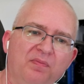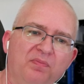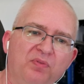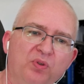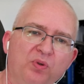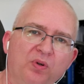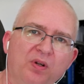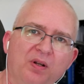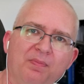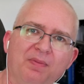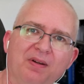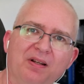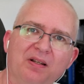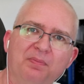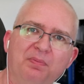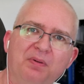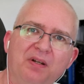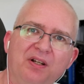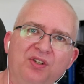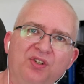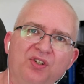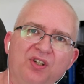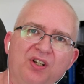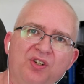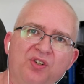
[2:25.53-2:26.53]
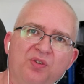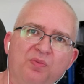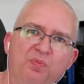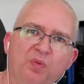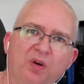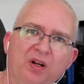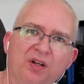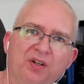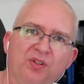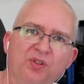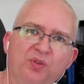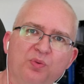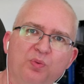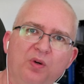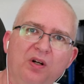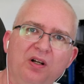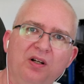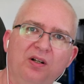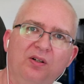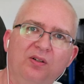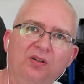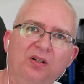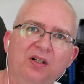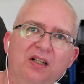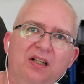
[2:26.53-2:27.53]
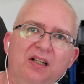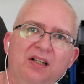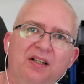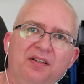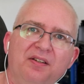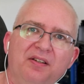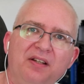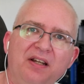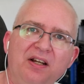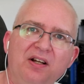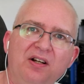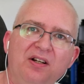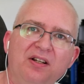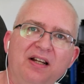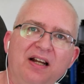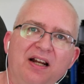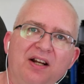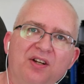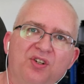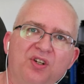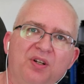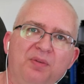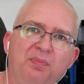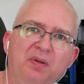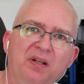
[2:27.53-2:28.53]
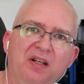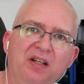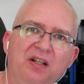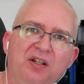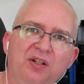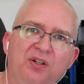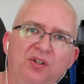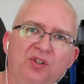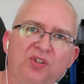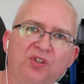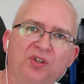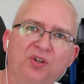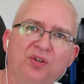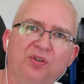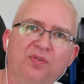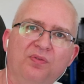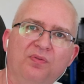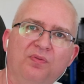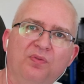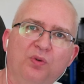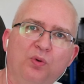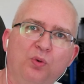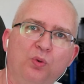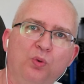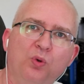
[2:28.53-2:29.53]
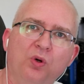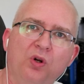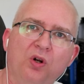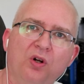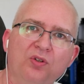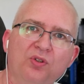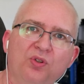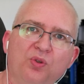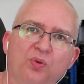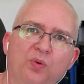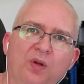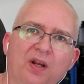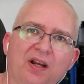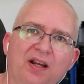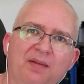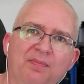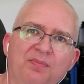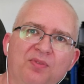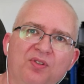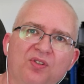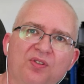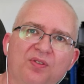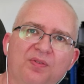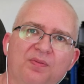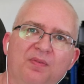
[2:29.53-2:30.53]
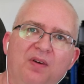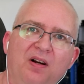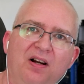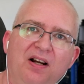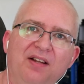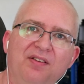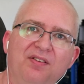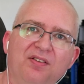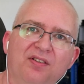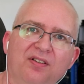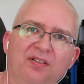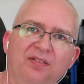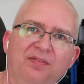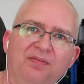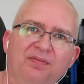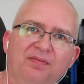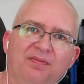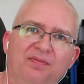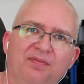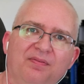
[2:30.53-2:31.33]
talking about the PlayStation 1 as well, they aren't actually being used on all console games either.